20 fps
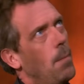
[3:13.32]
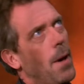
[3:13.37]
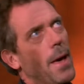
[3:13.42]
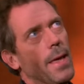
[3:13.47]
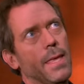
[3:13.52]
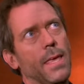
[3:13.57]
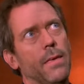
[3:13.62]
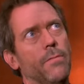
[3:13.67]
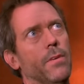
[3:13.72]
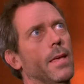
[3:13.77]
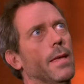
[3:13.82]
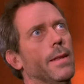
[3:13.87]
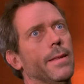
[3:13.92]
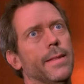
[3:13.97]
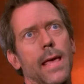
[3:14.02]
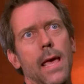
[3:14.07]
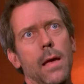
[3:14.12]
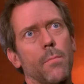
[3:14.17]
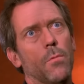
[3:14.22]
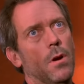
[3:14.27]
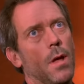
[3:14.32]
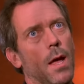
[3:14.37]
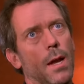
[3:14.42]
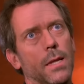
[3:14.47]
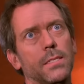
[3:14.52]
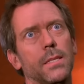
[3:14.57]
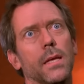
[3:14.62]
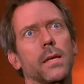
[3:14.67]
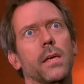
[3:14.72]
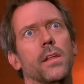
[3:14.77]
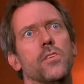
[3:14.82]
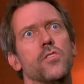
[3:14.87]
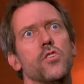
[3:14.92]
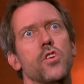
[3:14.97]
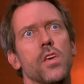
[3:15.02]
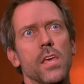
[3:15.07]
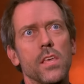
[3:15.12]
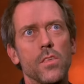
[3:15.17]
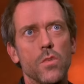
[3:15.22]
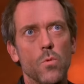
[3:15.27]
My giving a damn or not is not going to
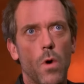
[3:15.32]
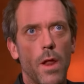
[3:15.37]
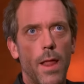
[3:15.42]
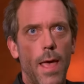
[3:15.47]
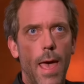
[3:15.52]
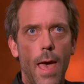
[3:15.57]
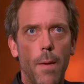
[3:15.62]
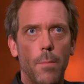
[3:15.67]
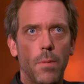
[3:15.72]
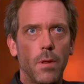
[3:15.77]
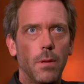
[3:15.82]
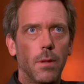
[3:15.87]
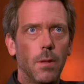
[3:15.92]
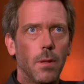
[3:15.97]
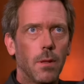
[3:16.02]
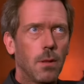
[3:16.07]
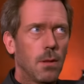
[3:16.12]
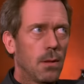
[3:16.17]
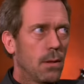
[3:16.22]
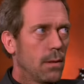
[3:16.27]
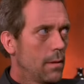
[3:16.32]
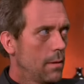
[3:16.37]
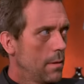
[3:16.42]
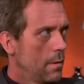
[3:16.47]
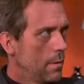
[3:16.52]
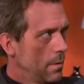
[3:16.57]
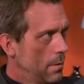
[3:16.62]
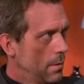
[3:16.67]
change what happened. Could